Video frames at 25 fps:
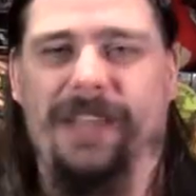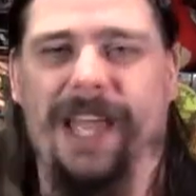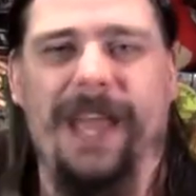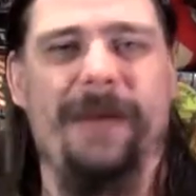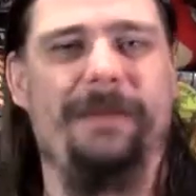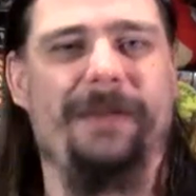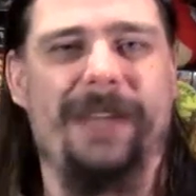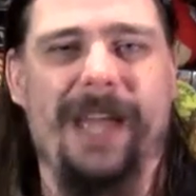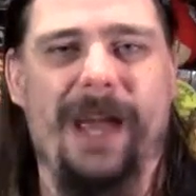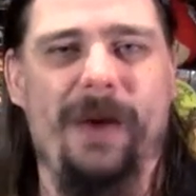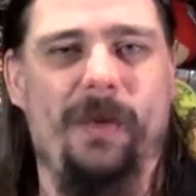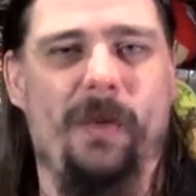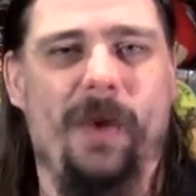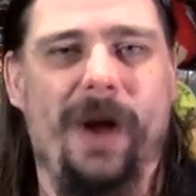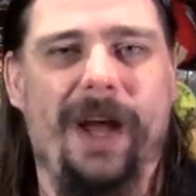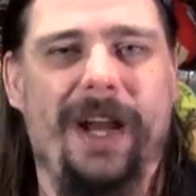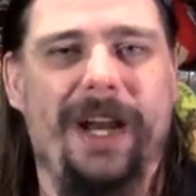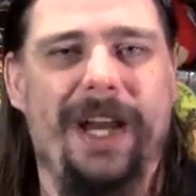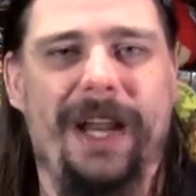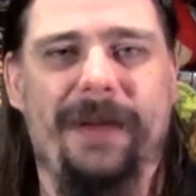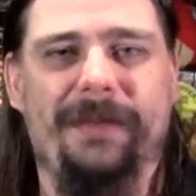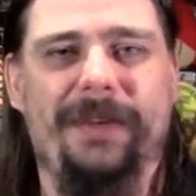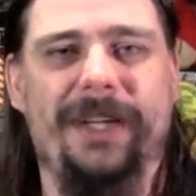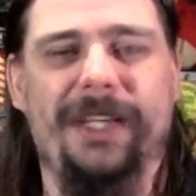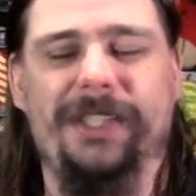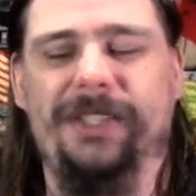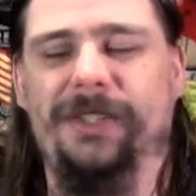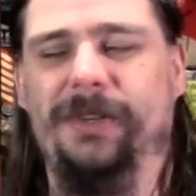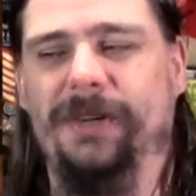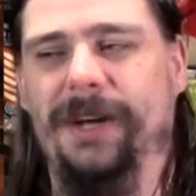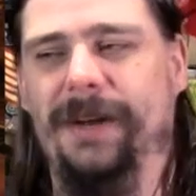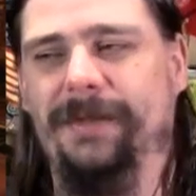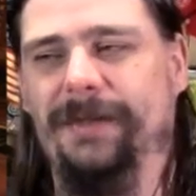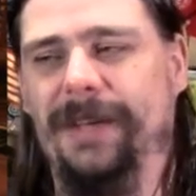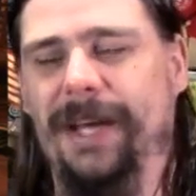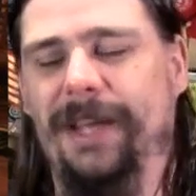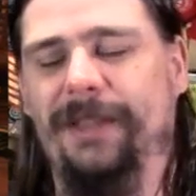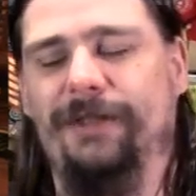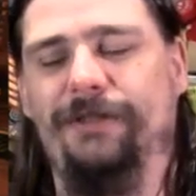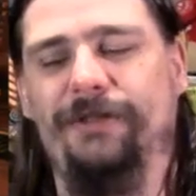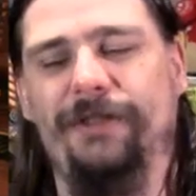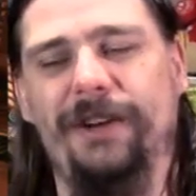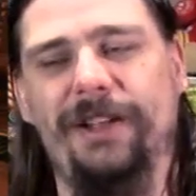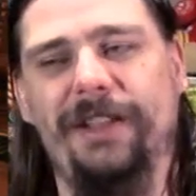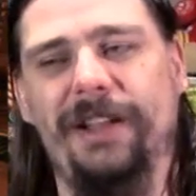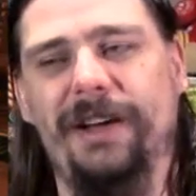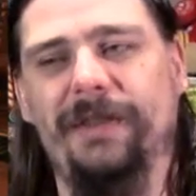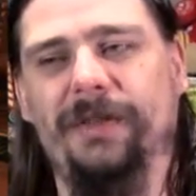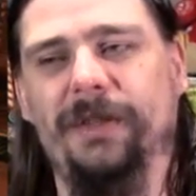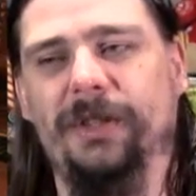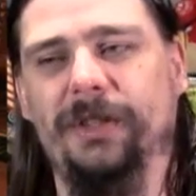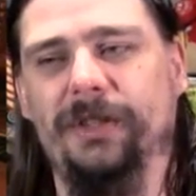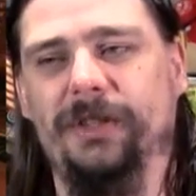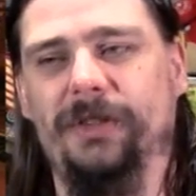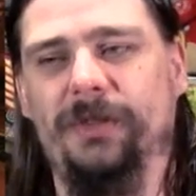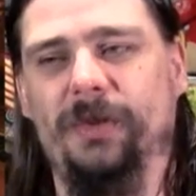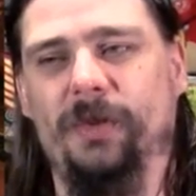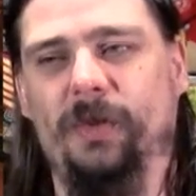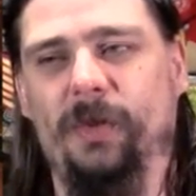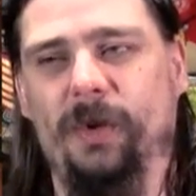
of the MK1 and MK2 and MK3 levels